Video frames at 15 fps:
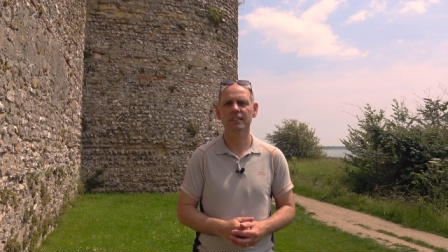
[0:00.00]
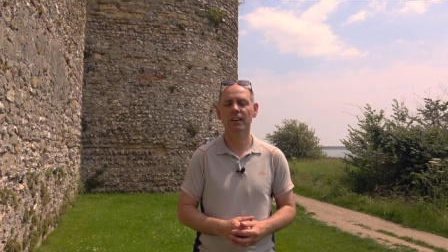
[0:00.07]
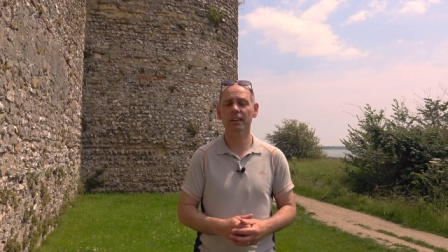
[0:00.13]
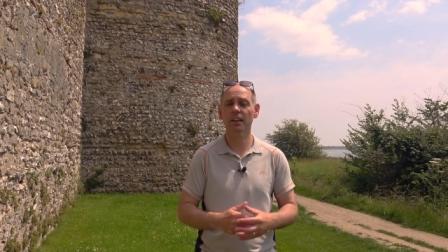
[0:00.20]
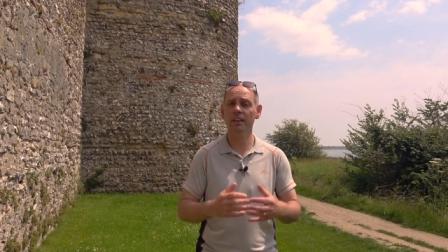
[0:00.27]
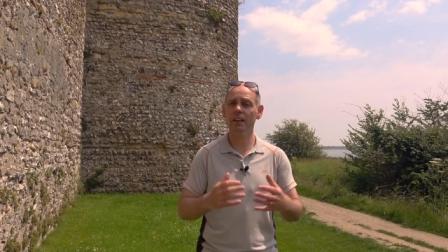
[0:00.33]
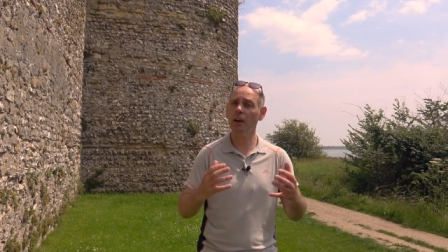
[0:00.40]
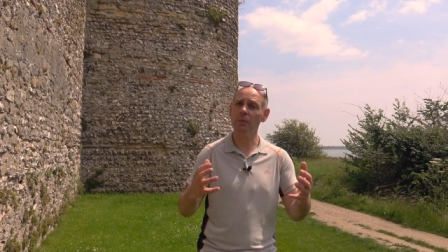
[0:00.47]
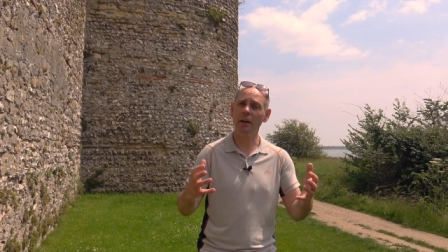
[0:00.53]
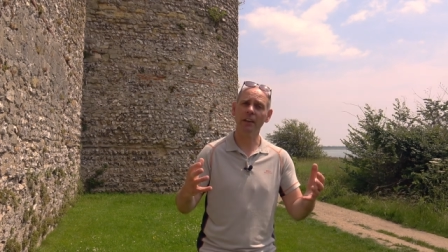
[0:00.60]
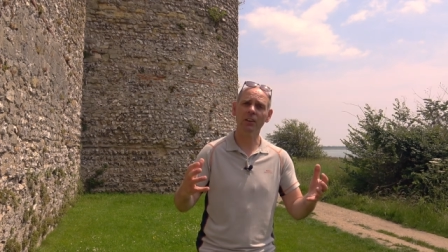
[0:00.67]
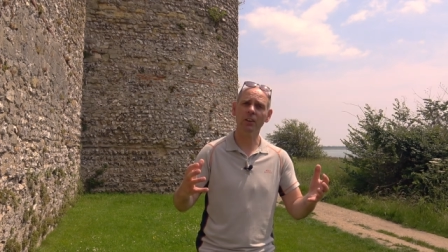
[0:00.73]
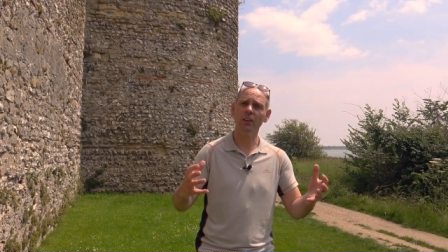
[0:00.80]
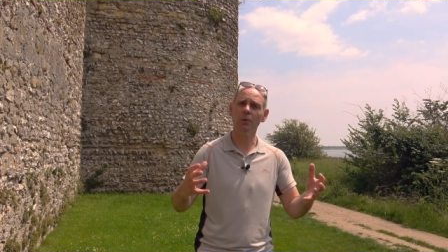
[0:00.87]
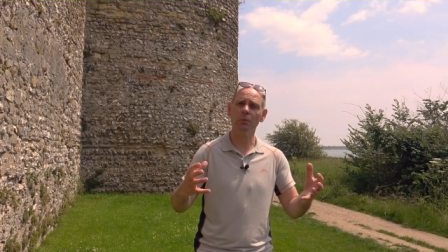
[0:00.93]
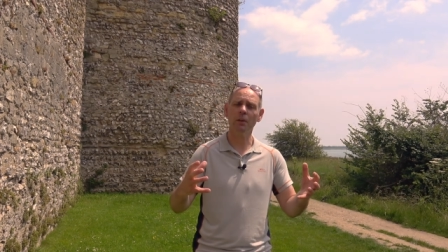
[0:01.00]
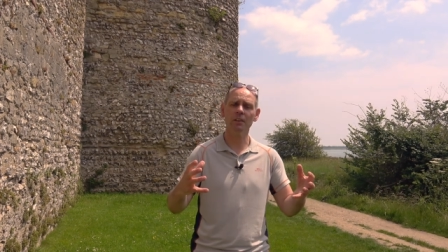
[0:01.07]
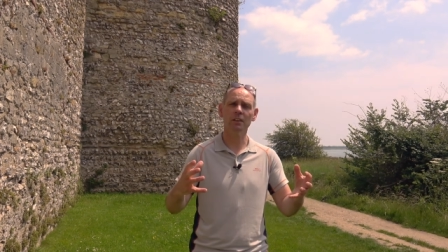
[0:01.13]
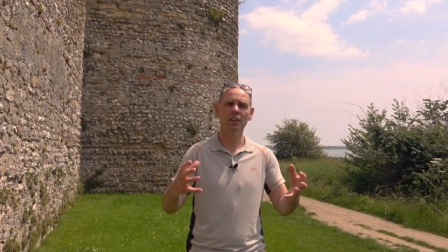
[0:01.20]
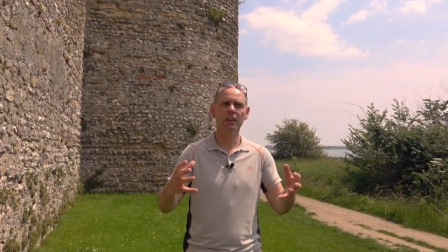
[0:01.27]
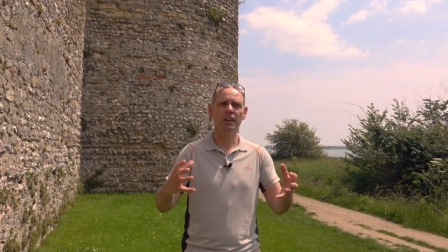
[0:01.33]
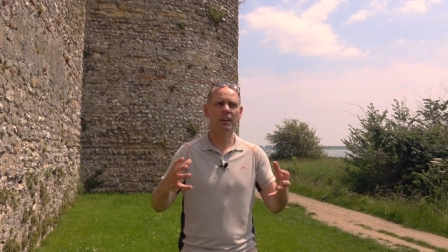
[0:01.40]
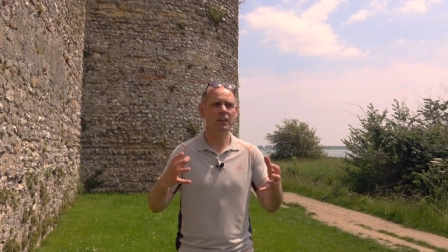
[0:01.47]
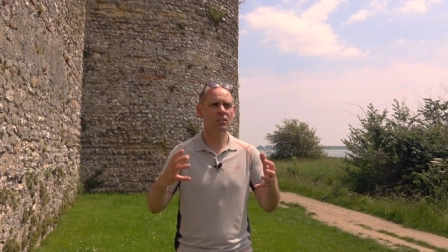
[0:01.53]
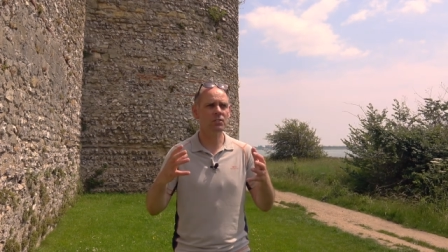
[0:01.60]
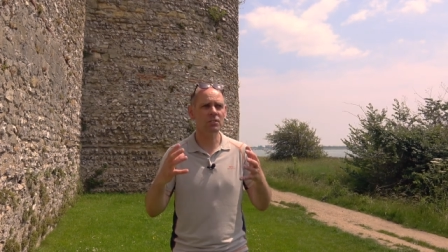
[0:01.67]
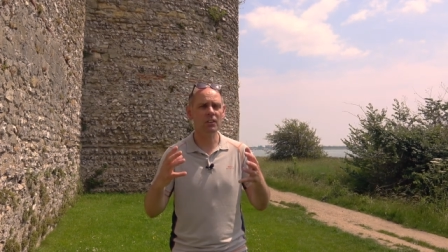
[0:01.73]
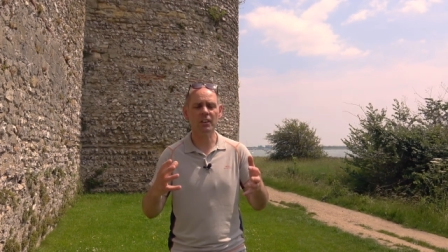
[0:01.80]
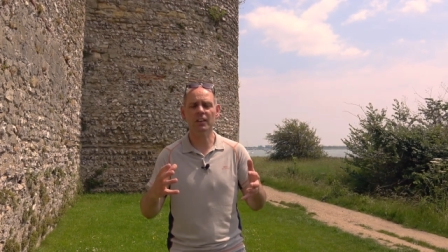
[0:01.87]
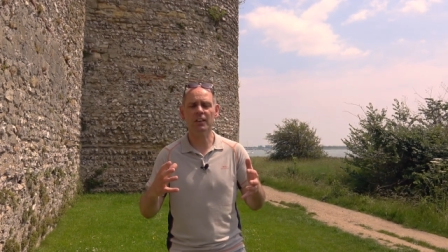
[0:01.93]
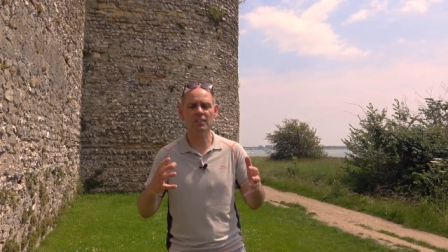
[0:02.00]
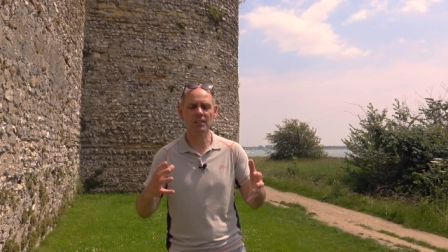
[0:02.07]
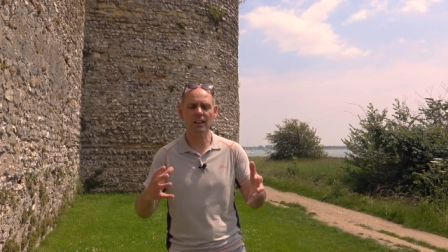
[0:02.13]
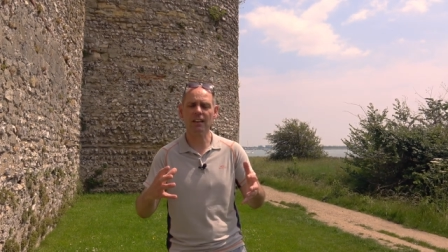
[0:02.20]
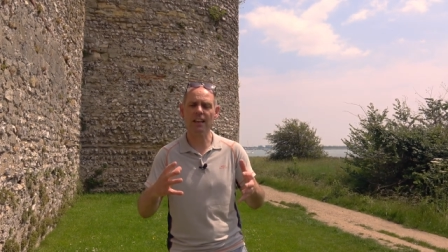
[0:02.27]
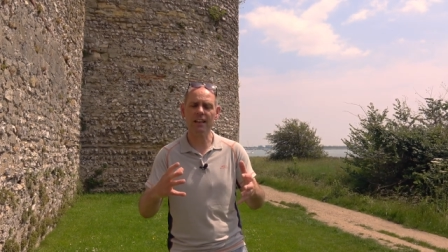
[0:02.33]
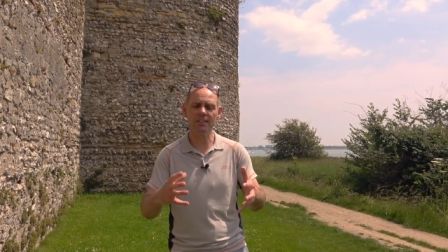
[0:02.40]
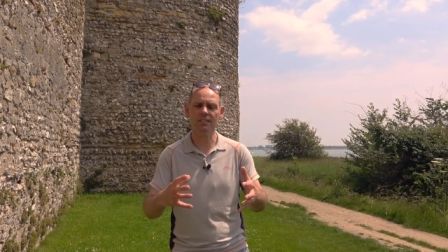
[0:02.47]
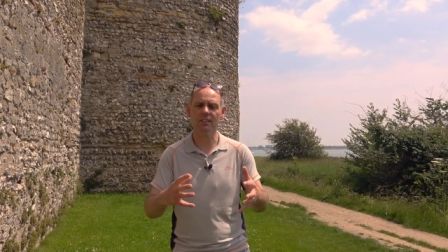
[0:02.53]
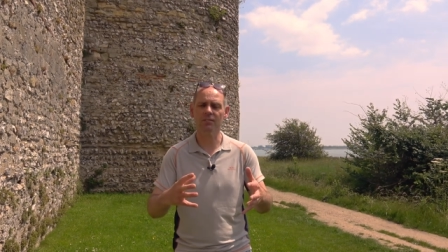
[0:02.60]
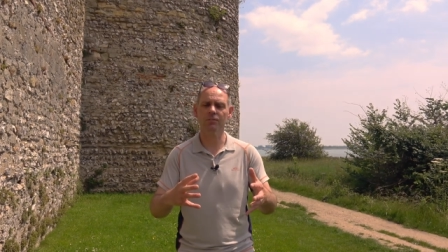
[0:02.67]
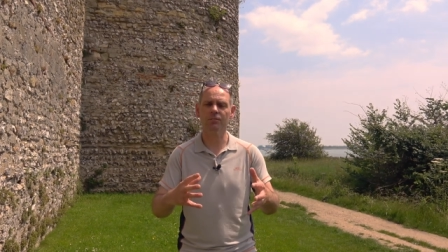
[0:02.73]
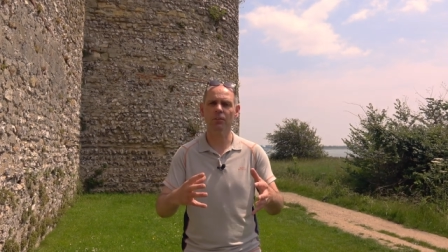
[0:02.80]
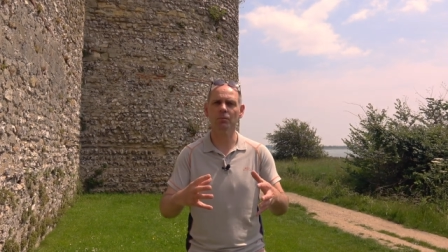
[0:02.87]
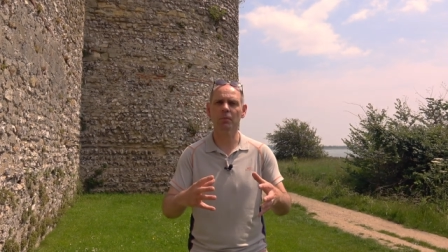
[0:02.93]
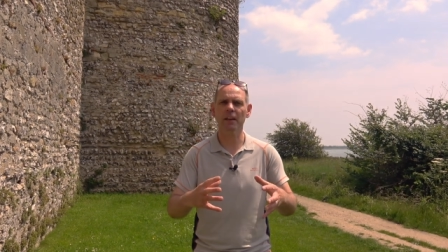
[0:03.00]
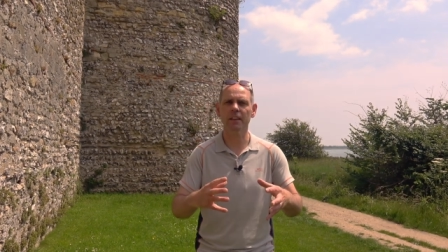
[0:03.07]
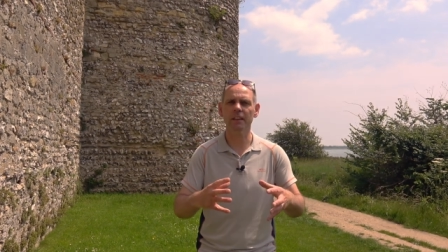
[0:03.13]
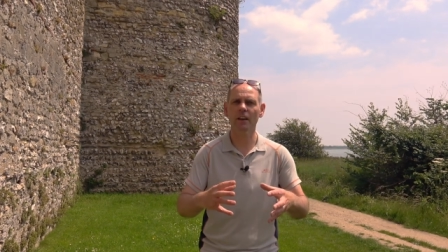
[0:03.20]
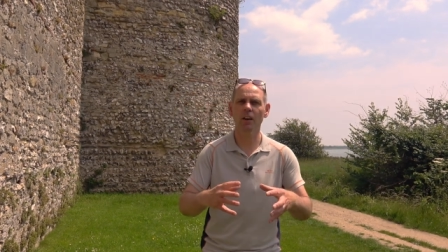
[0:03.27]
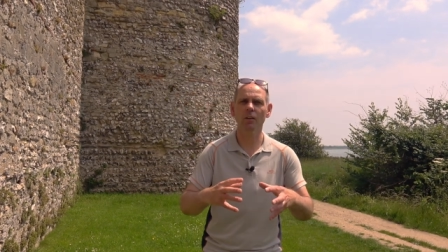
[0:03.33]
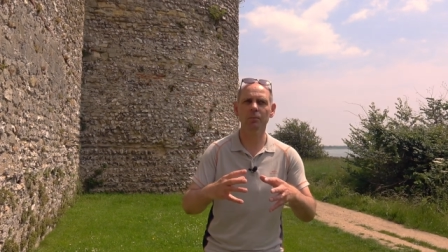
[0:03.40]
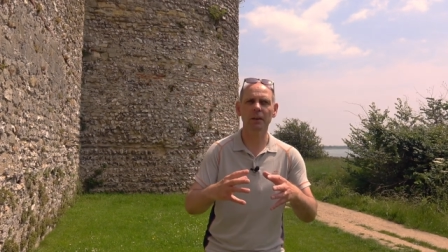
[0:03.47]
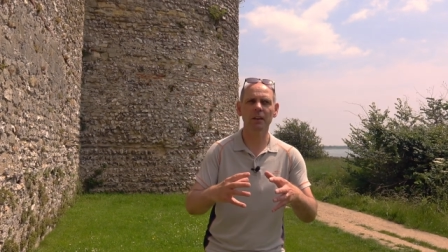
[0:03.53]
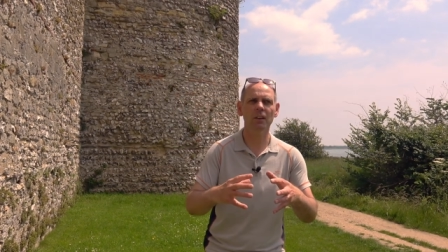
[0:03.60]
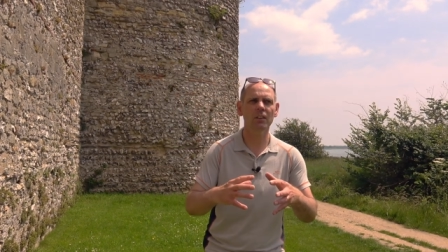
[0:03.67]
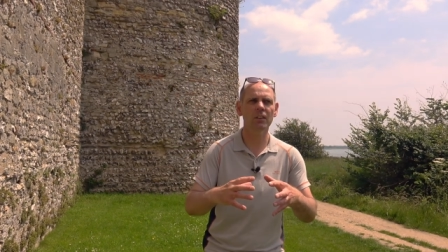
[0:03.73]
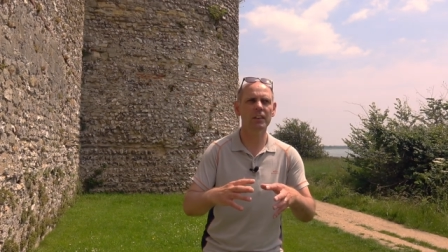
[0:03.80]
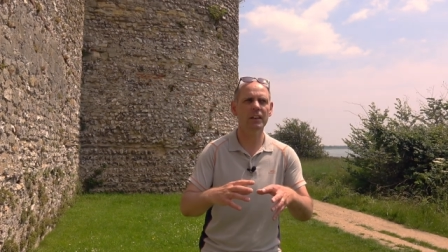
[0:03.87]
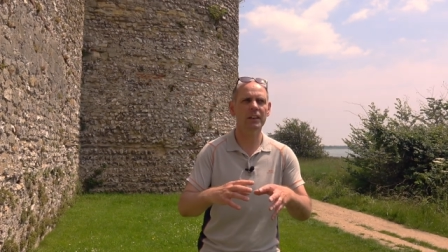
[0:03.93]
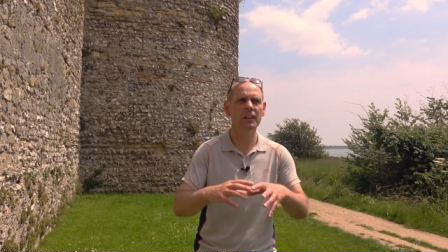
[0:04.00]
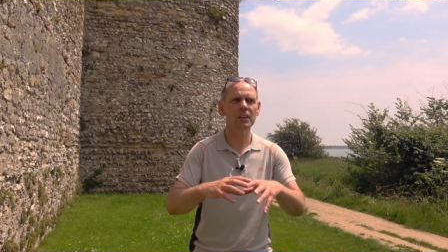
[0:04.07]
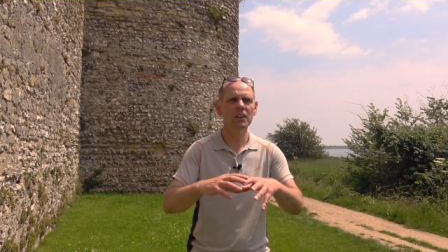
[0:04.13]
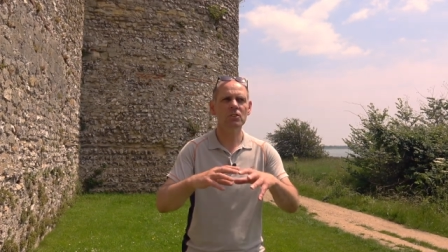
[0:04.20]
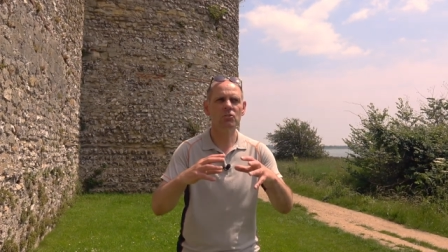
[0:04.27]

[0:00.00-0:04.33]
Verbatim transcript: I don't know about you, but it certainly is a lesson for me that I've been learning